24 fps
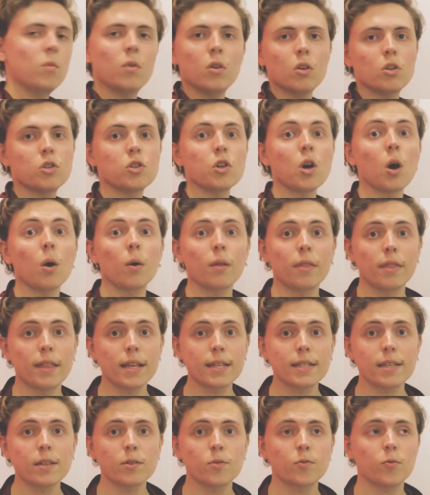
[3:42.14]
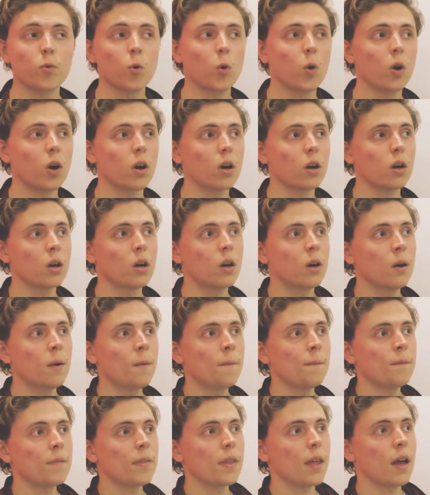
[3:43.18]
So this is for
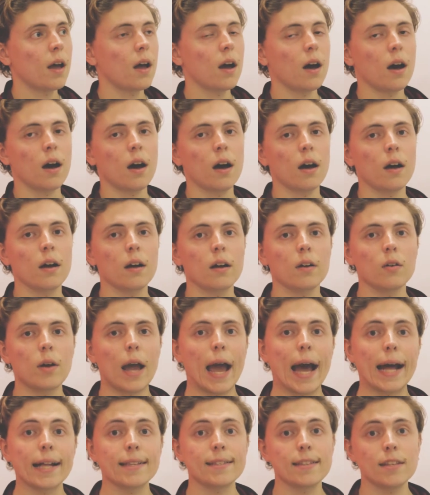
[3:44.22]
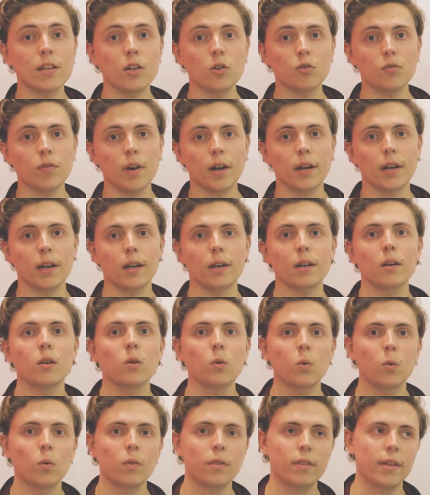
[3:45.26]
ads that you're running
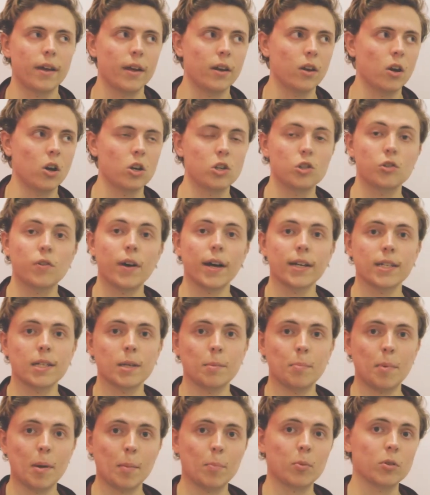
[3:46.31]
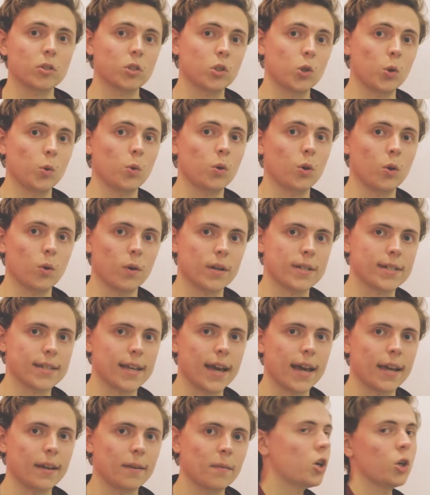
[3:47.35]
that are directing people to your
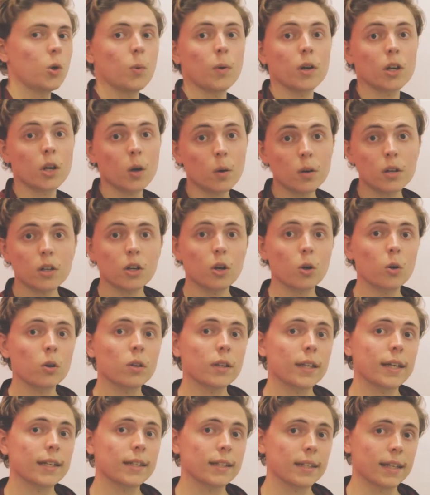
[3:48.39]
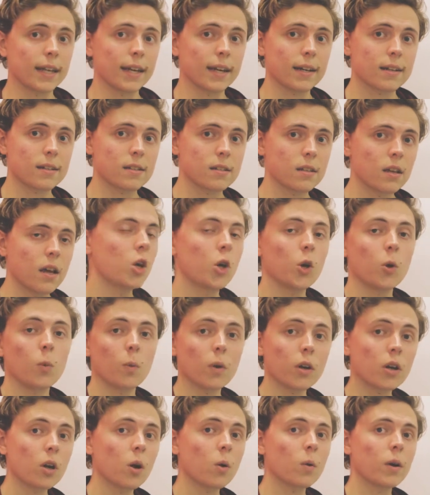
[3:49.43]
site. You want to go into Google Analytics. You
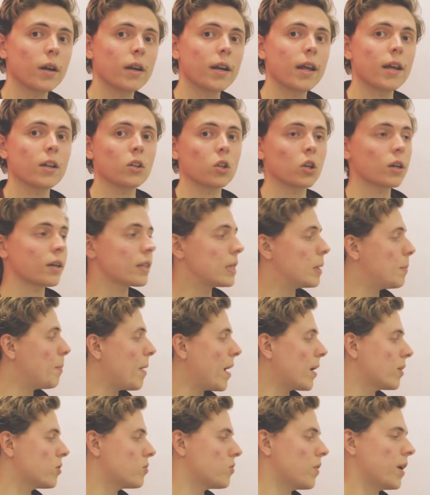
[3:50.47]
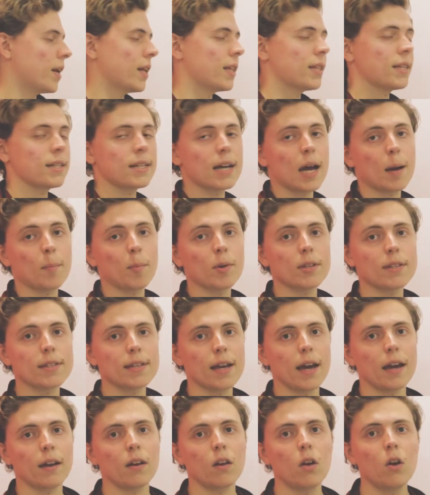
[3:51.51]
want to go in and look at the bounce rate and the time on
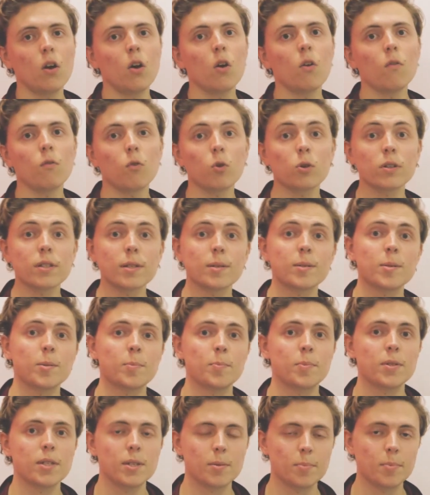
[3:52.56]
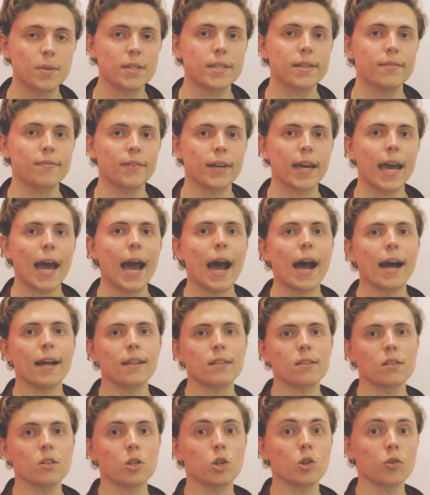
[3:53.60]
site for the specific
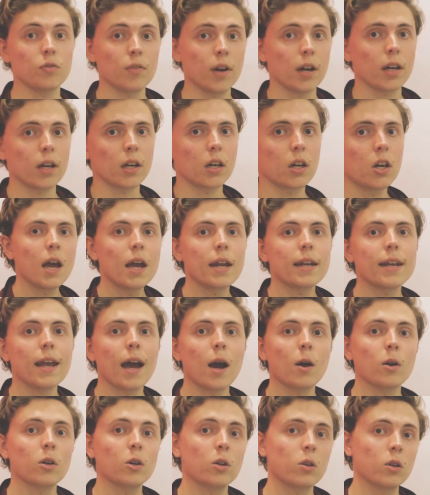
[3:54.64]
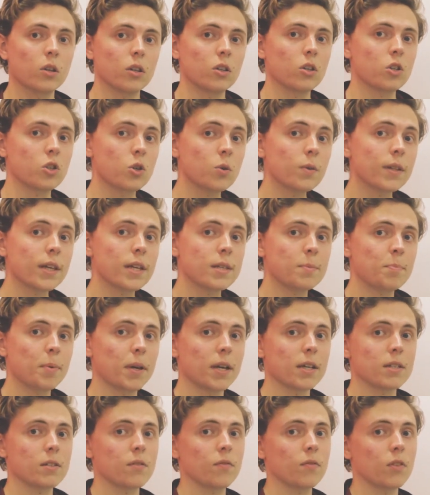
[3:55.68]
ads you're running. Now, you can do this
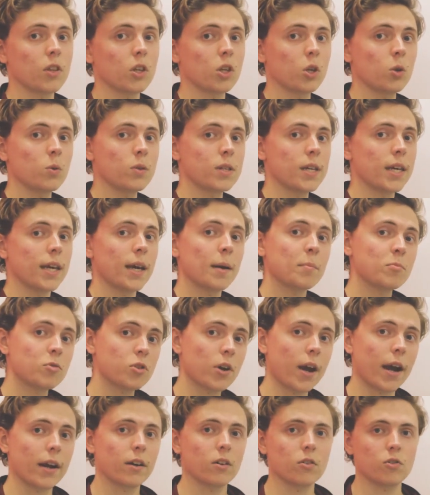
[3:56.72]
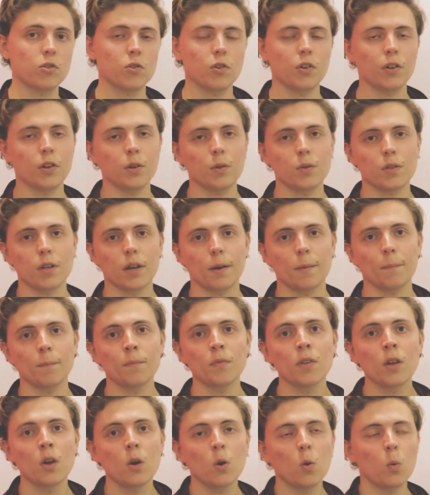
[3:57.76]
because of the UTM trackers you're using,
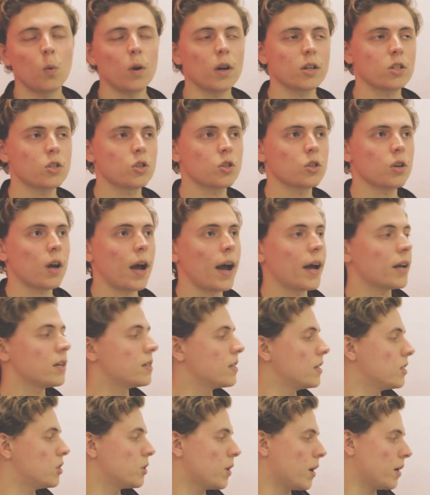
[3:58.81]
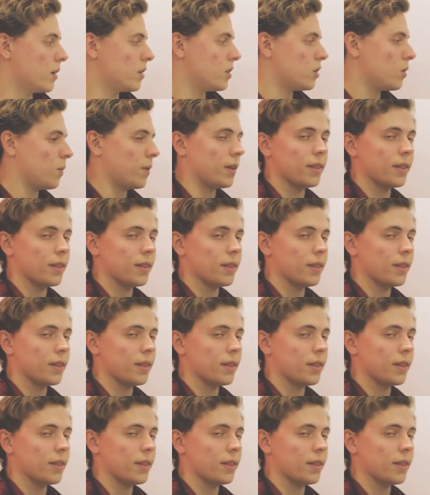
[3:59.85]
which I teach you how to do